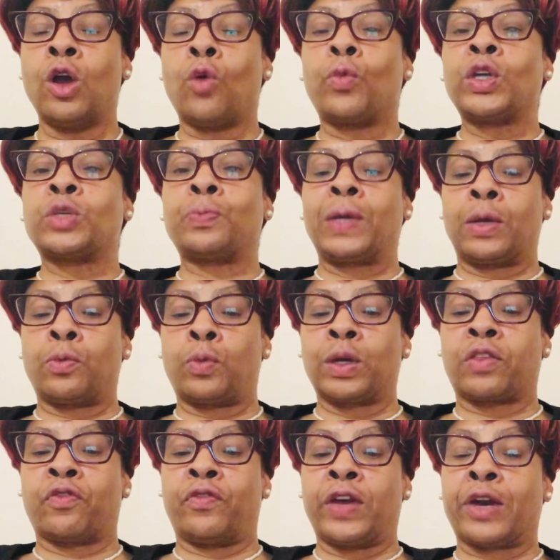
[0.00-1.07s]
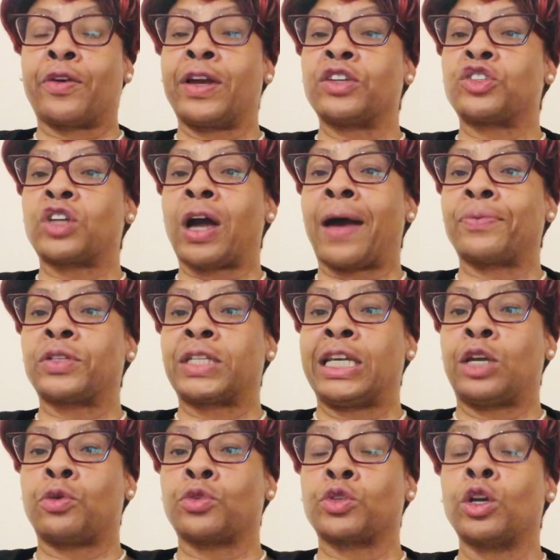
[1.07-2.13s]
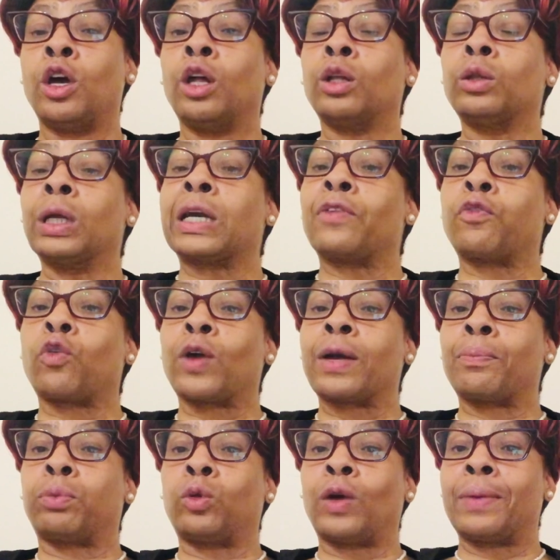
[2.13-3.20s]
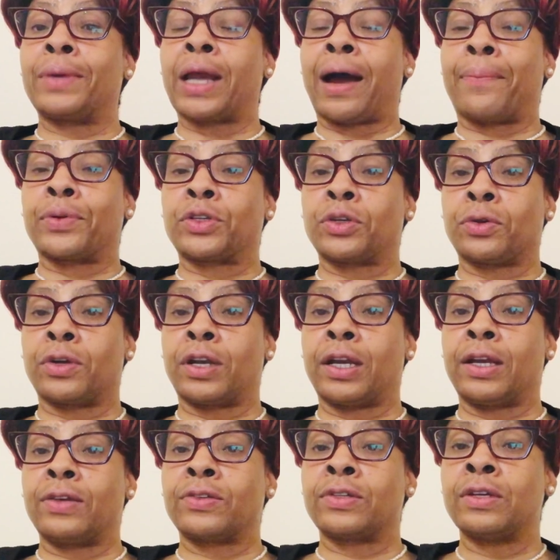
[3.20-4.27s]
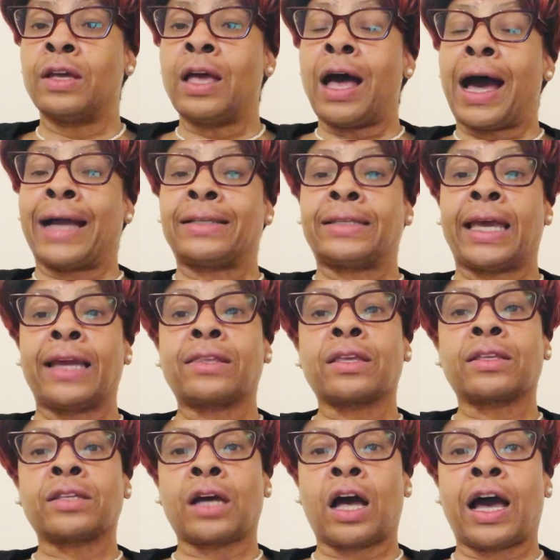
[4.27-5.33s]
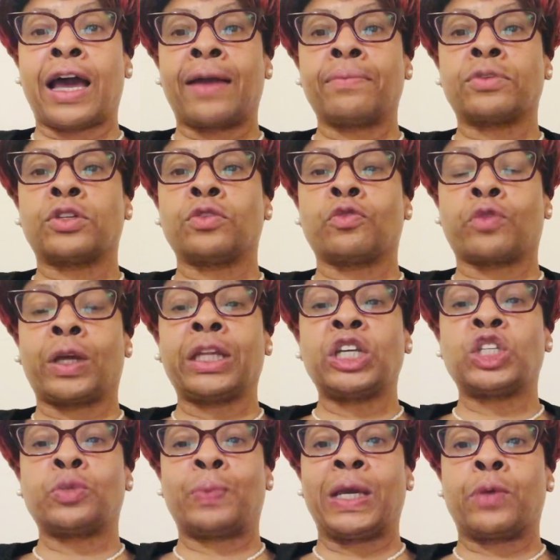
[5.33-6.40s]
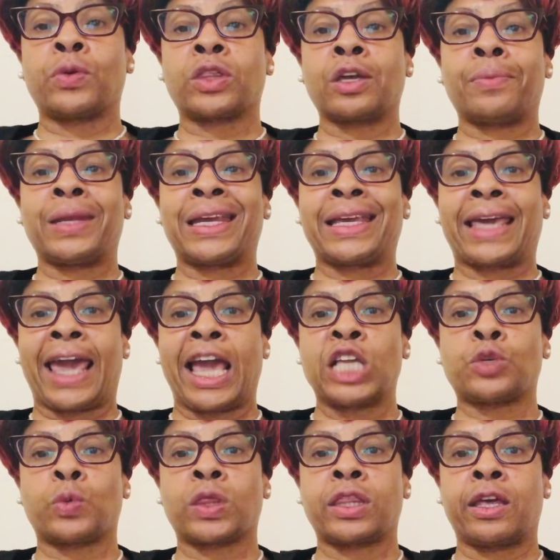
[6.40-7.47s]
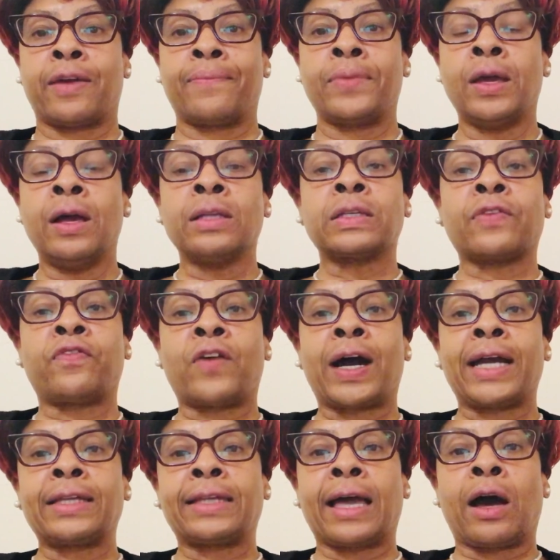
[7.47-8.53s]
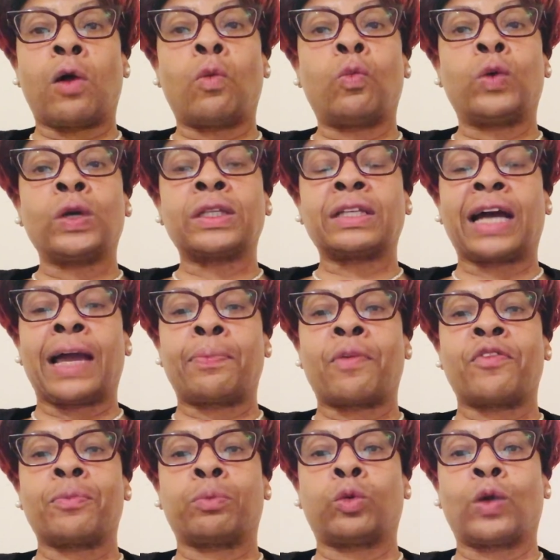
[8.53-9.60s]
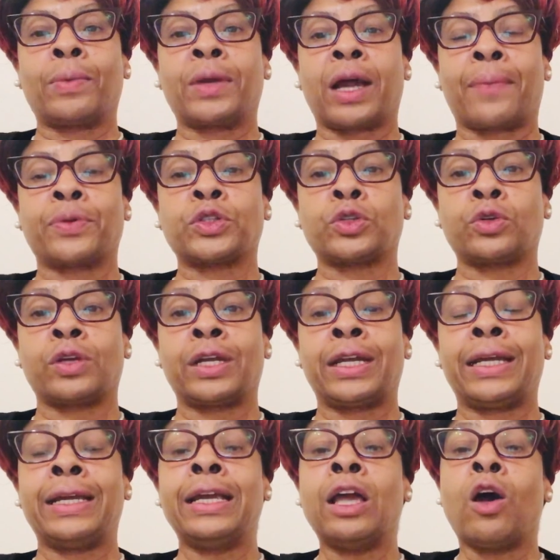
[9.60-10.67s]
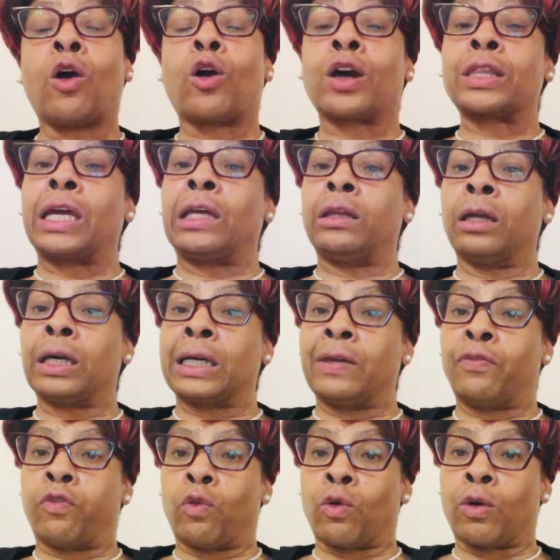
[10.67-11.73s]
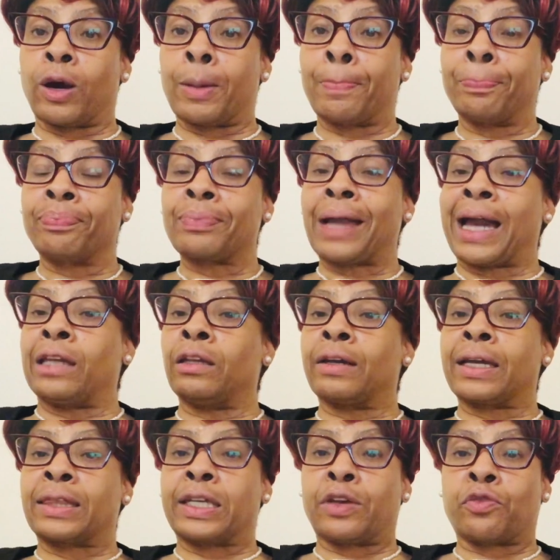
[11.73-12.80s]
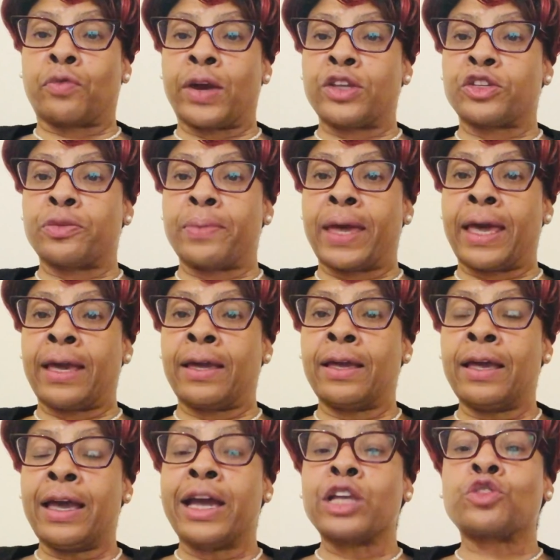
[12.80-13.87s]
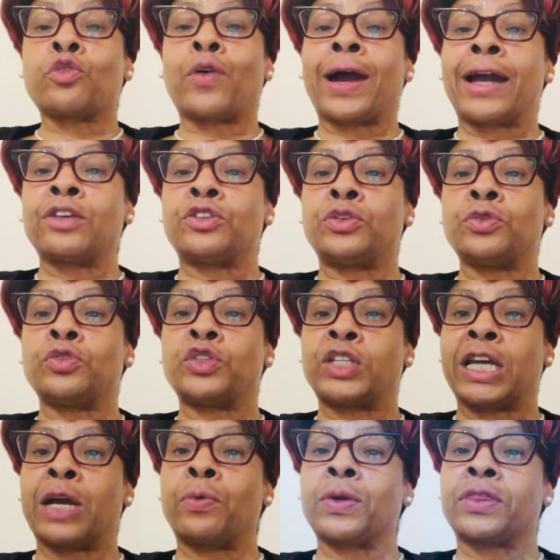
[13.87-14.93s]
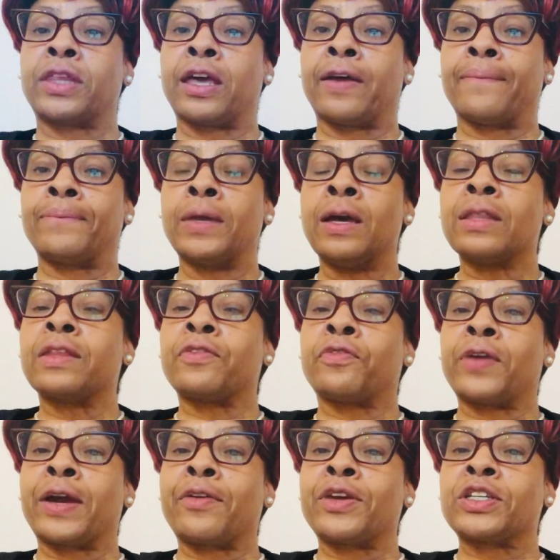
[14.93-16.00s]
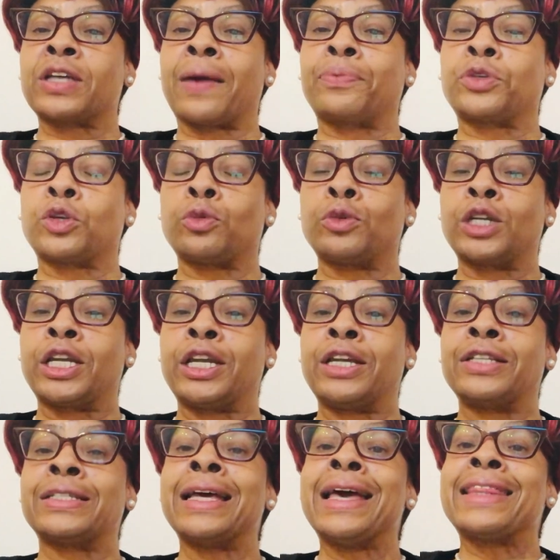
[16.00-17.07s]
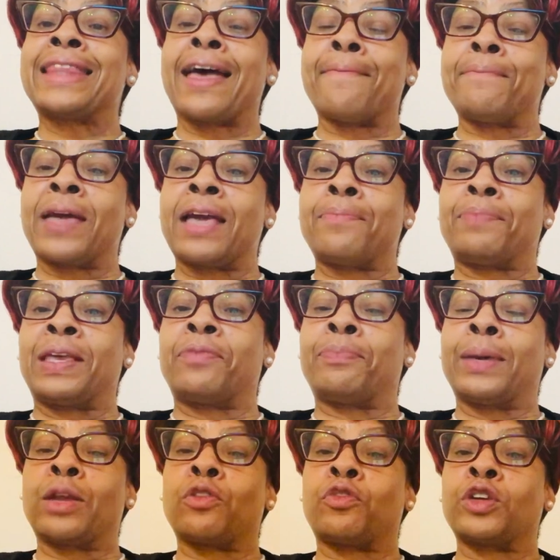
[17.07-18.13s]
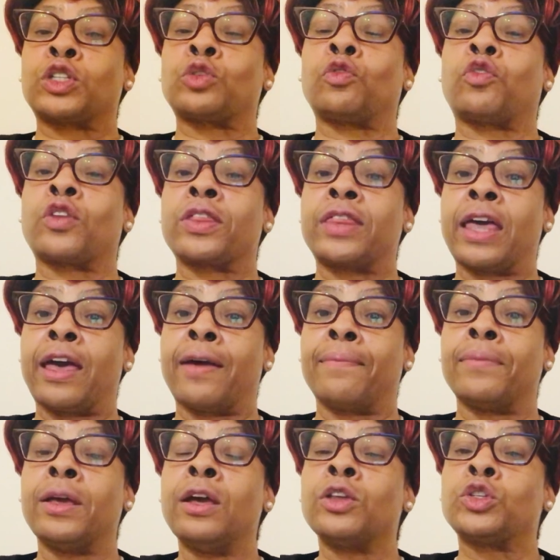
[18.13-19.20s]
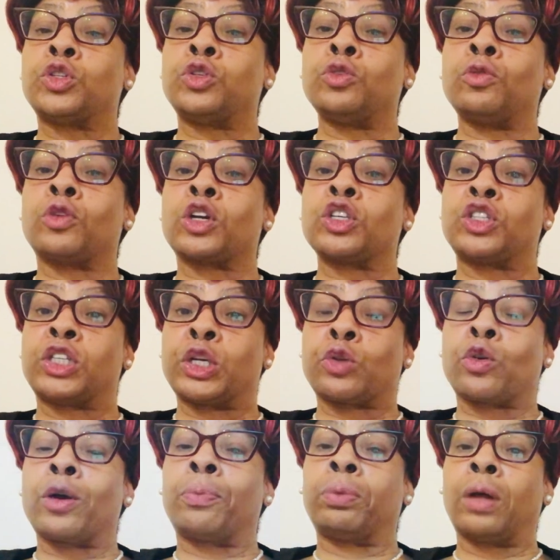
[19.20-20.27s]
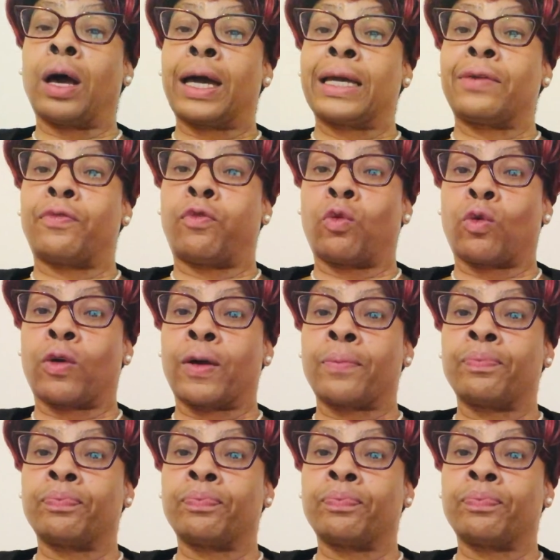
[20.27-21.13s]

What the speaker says: We speak with various job seekers looking for employment opportunities. I take the time to really speak with them and engage with them to find out what type of employment opportunity are they looking for. I look at their resume and try to share with them the various opportunities that may be beneficial for them to consider applying for.